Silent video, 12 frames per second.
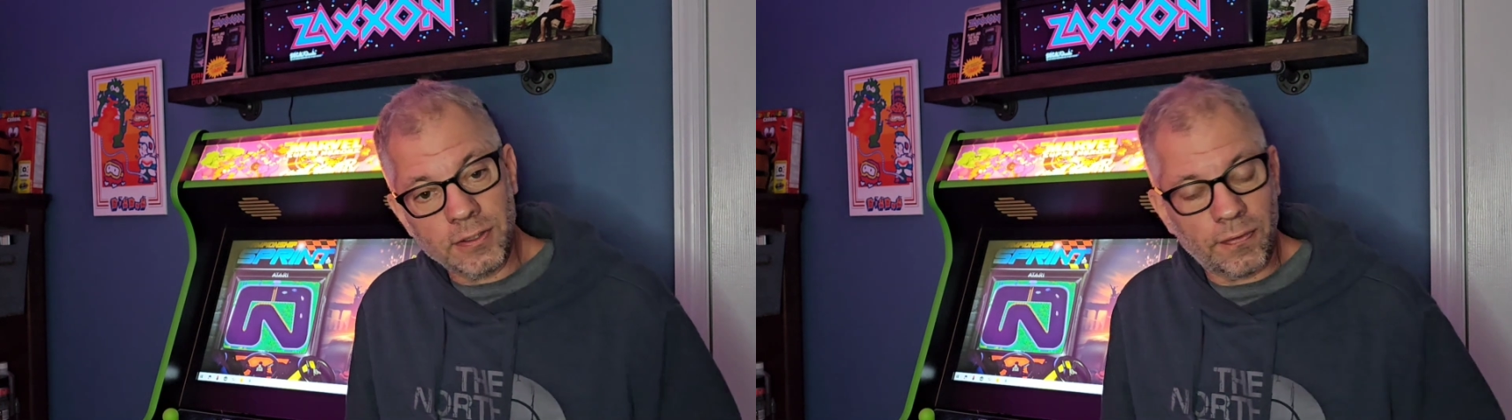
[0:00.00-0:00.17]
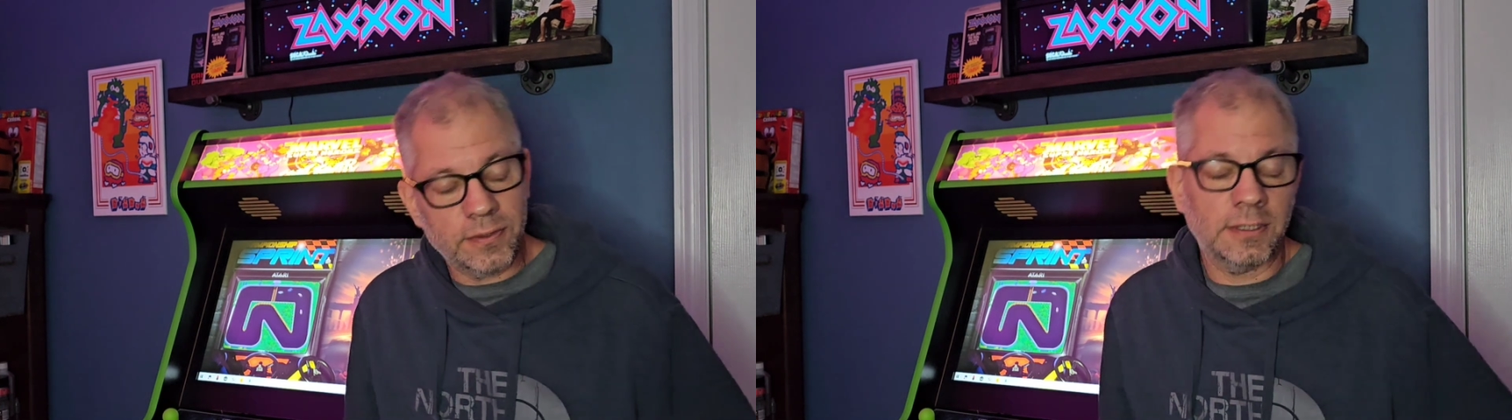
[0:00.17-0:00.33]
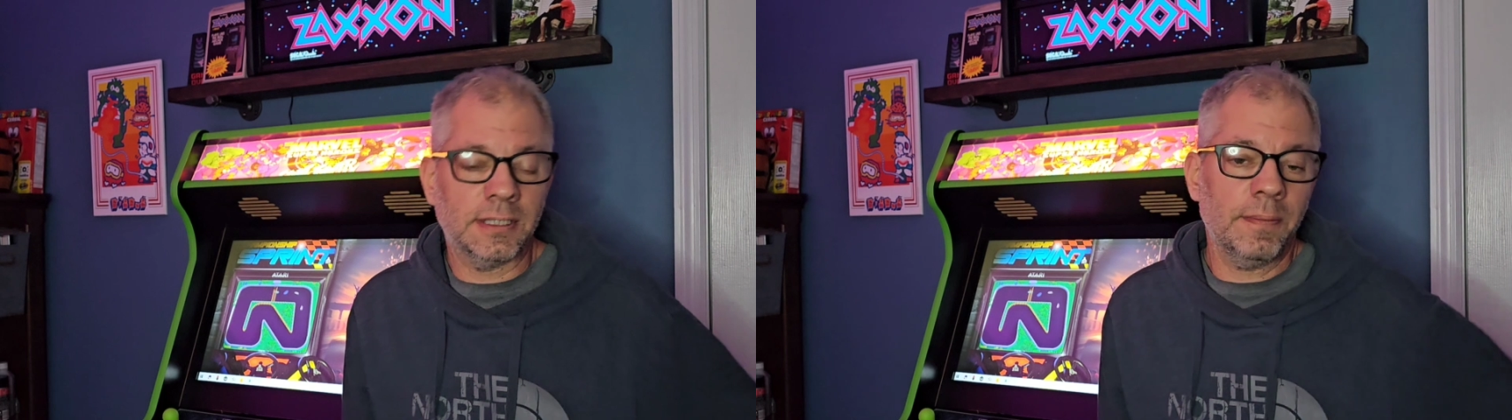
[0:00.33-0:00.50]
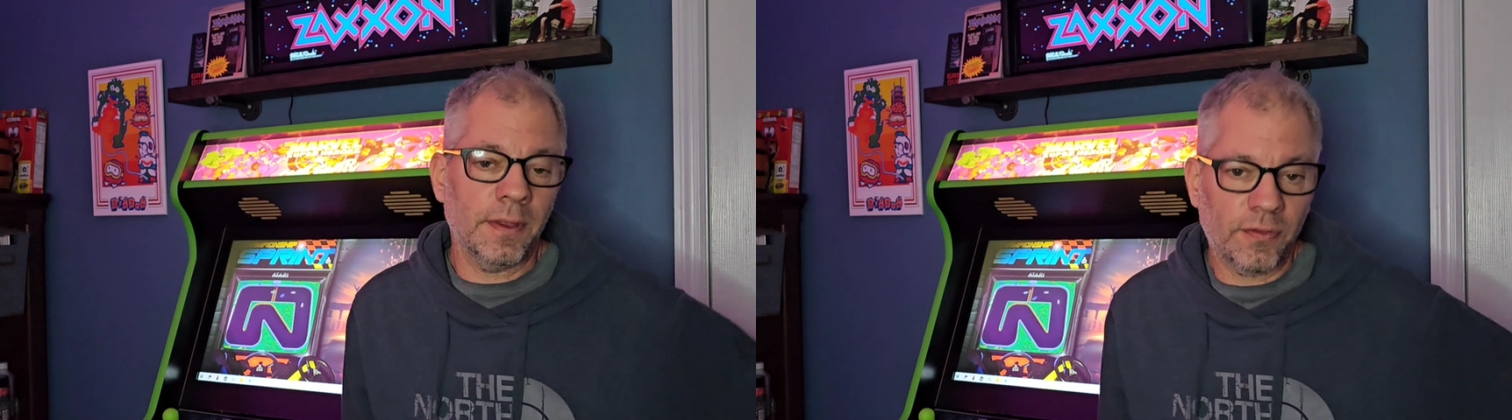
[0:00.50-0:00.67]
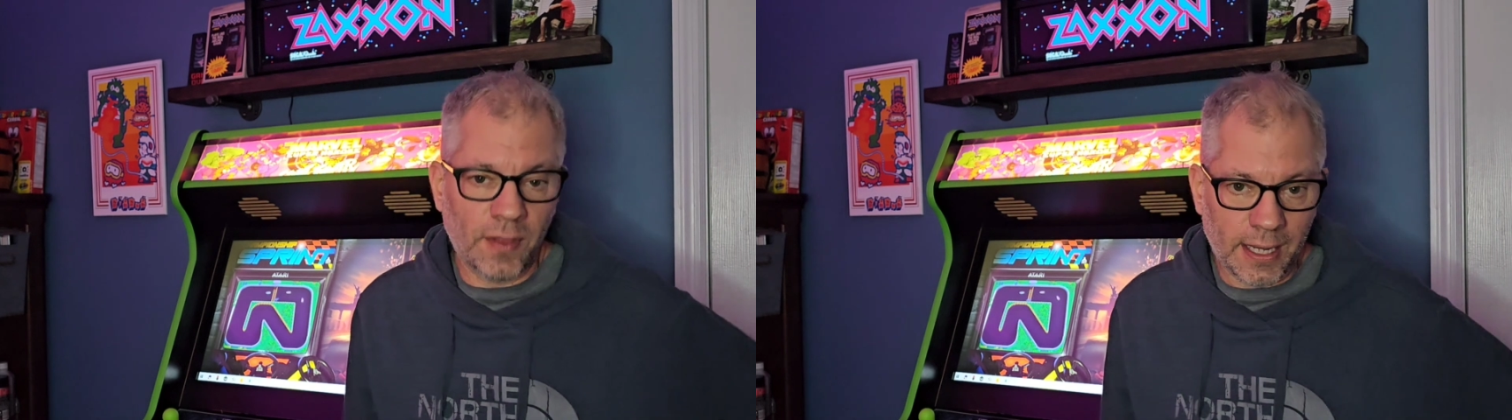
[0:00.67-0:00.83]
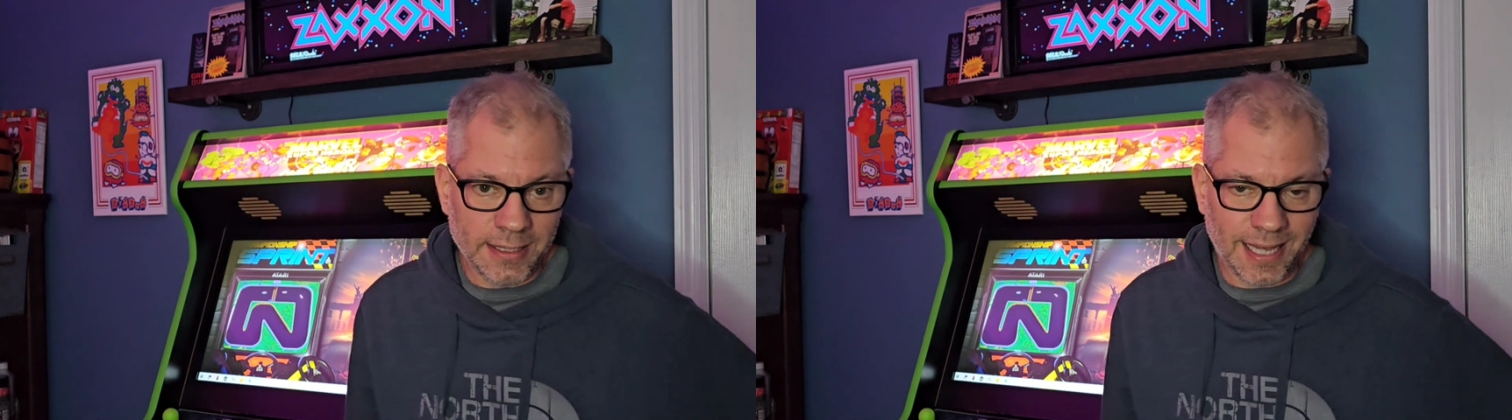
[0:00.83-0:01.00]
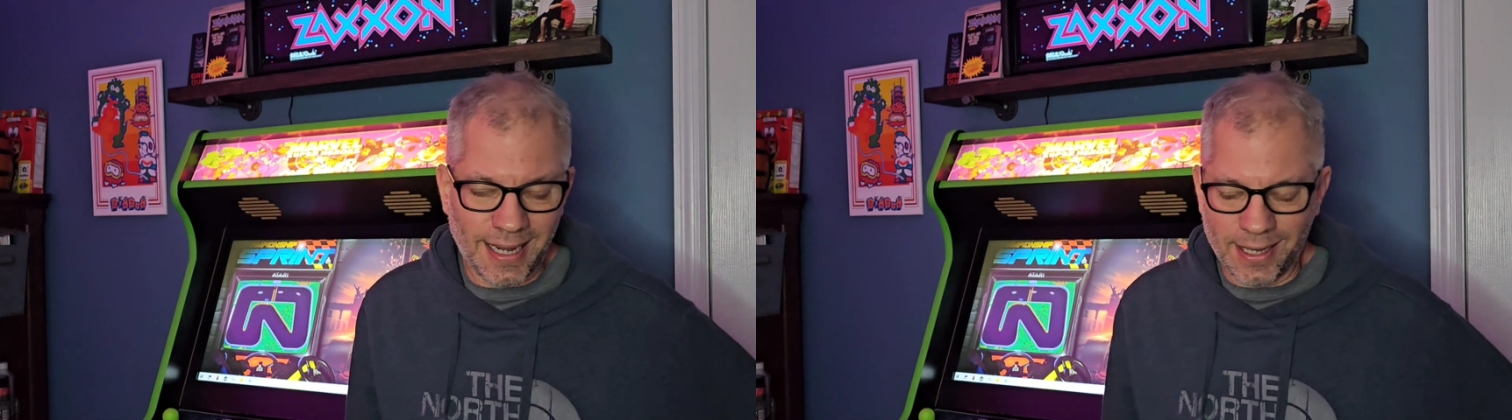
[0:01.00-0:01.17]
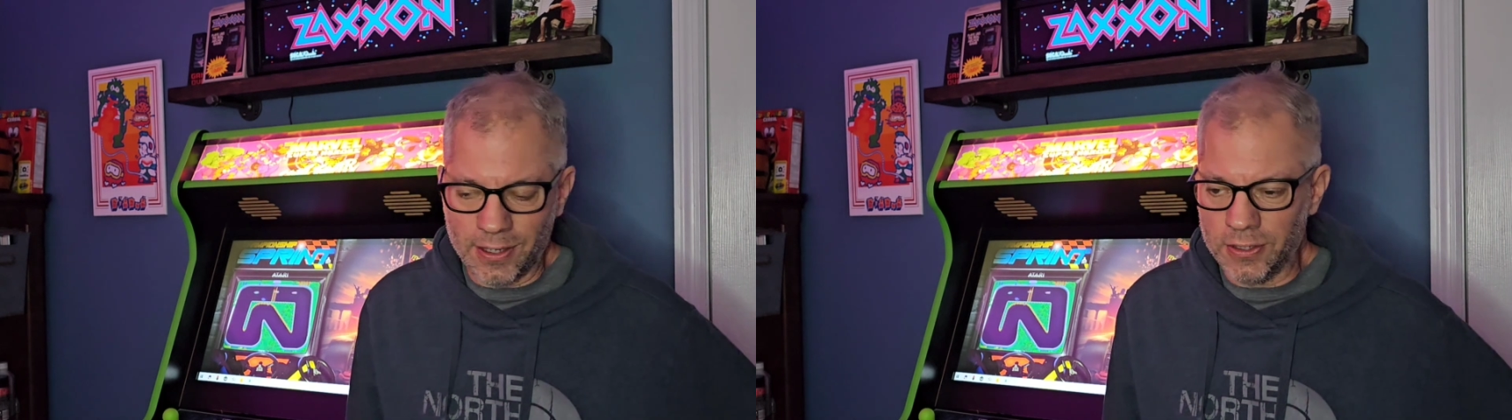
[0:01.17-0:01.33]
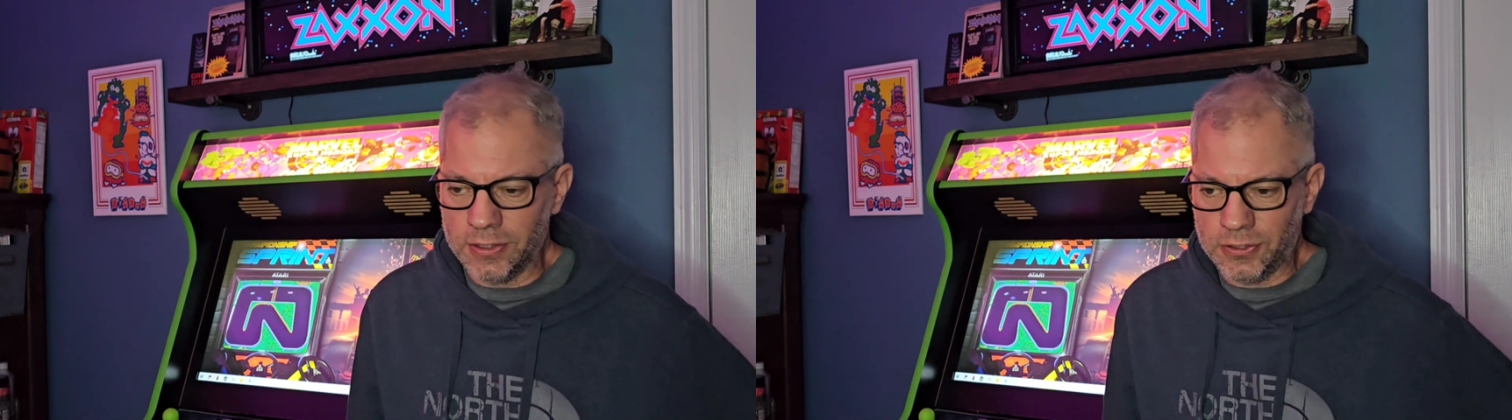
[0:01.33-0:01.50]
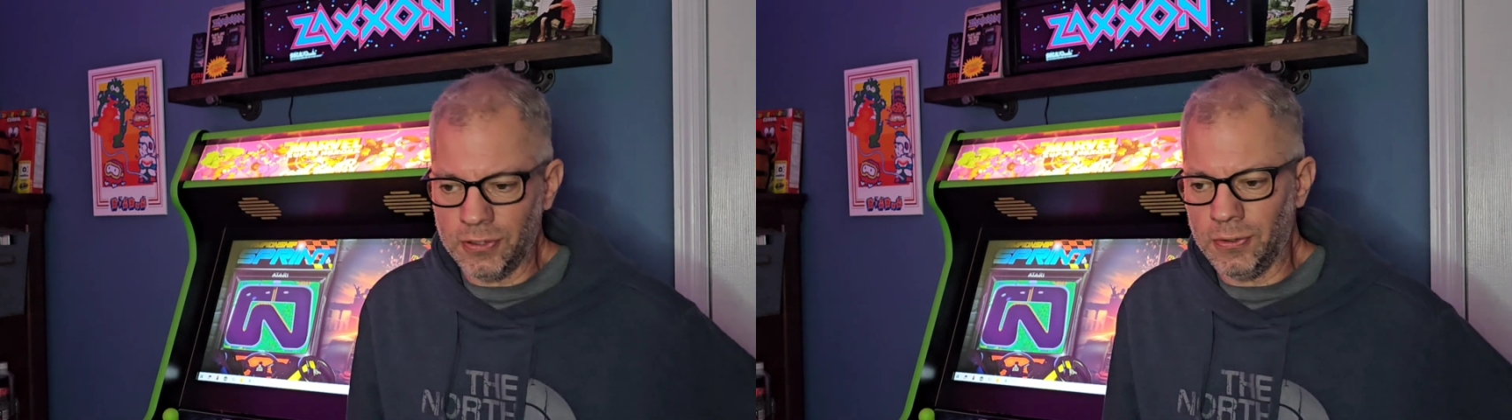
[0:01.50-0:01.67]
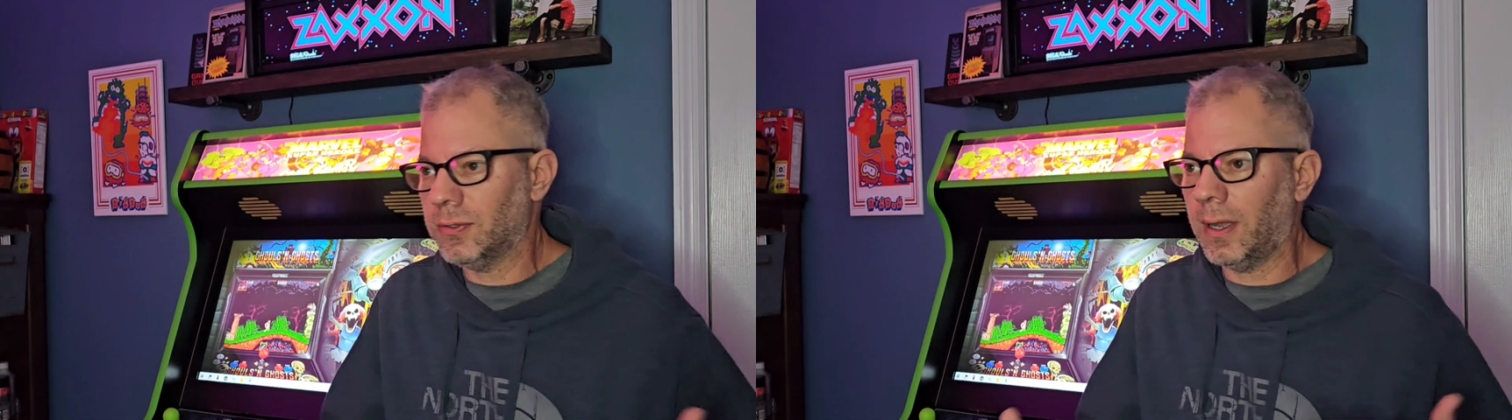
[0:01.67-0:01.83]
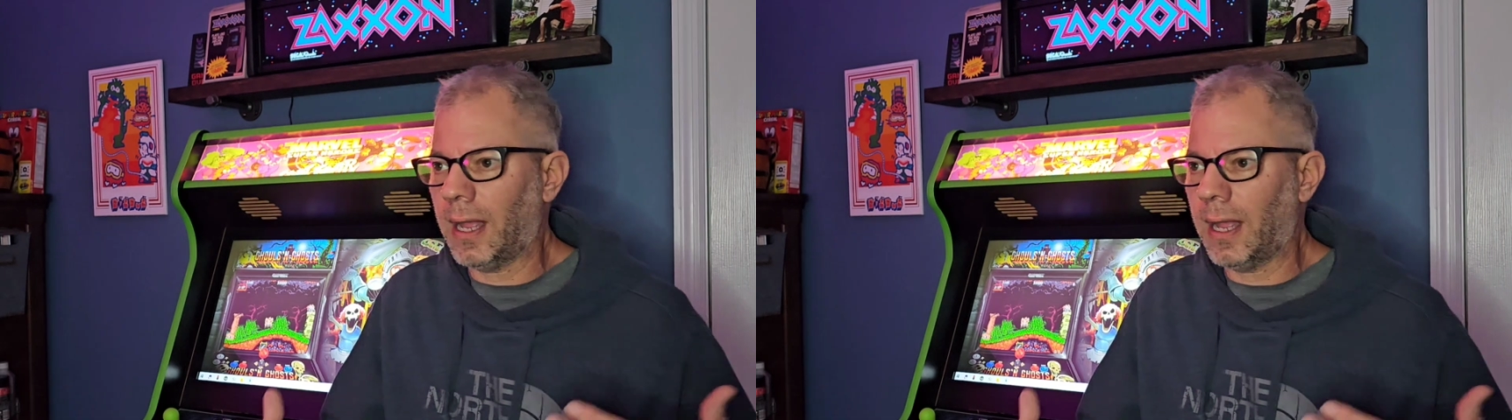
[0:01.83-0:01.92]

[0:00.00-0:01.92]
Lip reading: of some of the things that it could do.